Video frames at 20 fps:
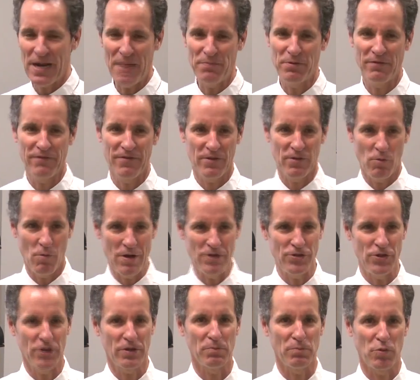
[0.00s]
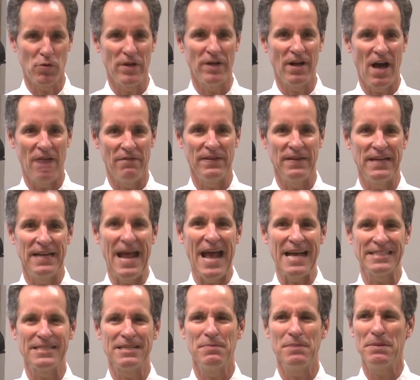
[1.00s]
But I prefer the ones you can print off. And it
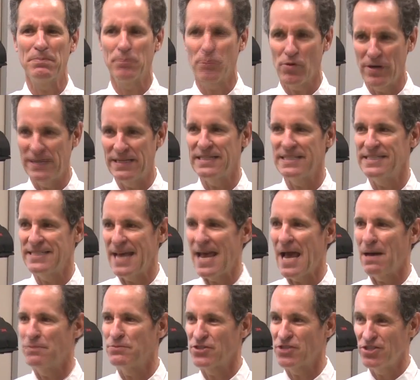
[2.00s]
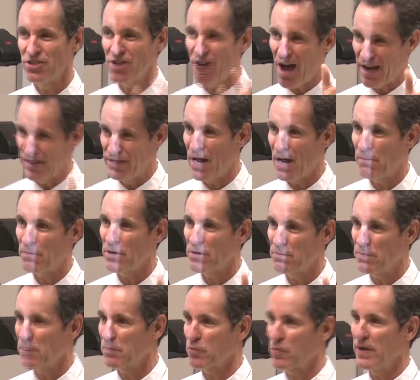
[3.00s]
has to be printed tabs, not numbered
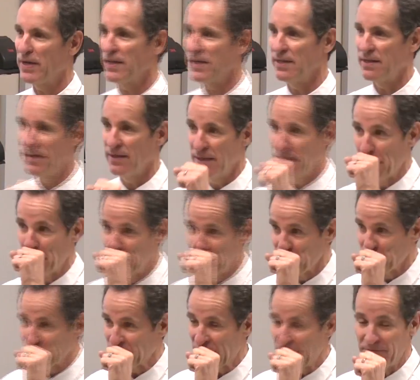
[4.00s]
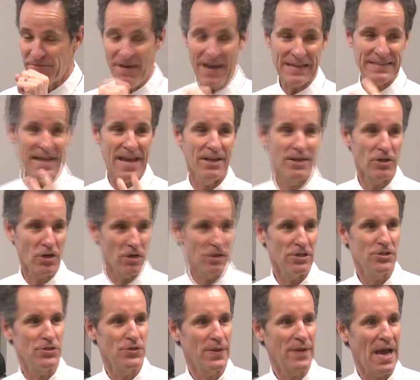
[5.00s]
but printed. In fact, I
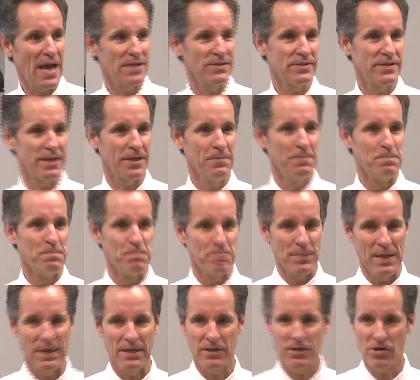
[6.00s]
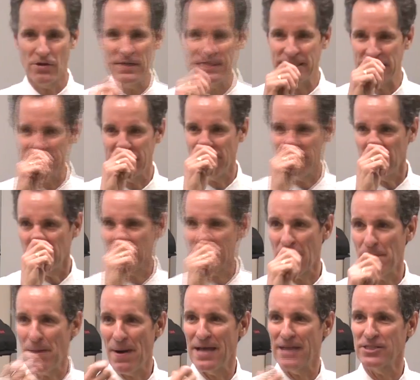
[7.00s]
encourage you guys to encourage each of you to
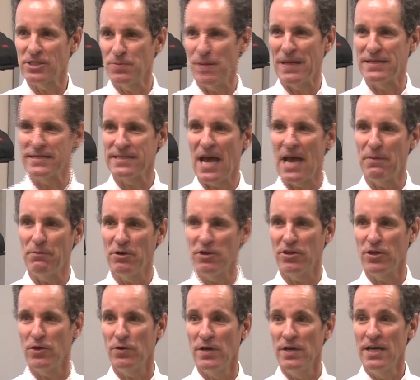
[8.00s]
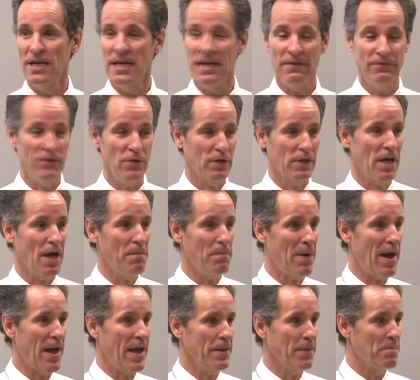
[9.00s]
come by and spend time with you. If you come
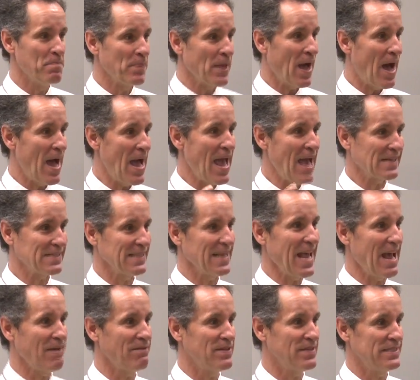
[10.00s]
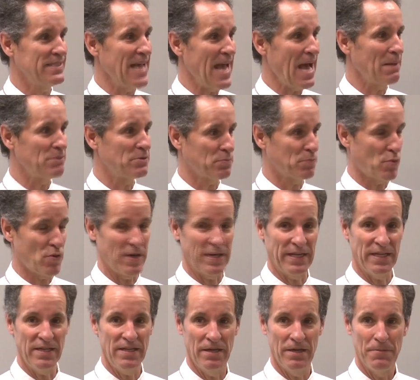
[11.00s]
by, I actually have the tabs
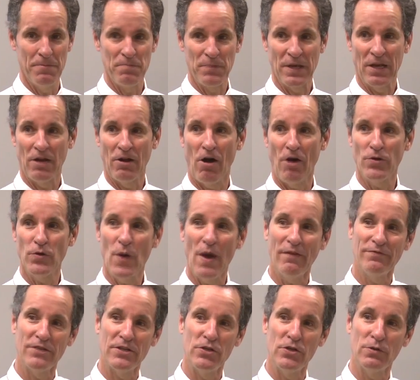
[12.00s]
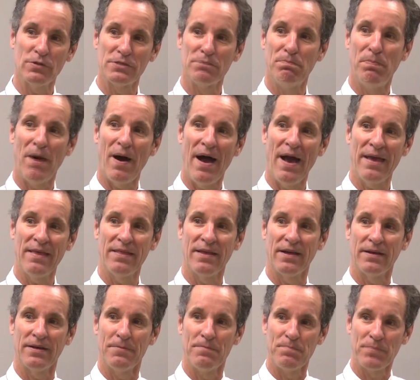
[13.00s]
printed, and all you have to do is buy
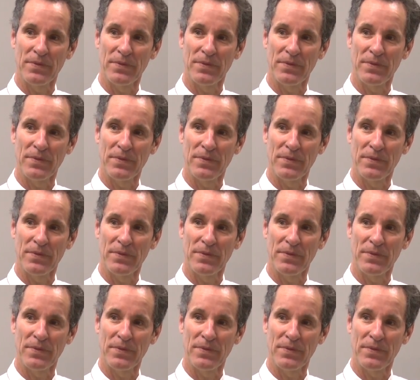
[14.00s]
the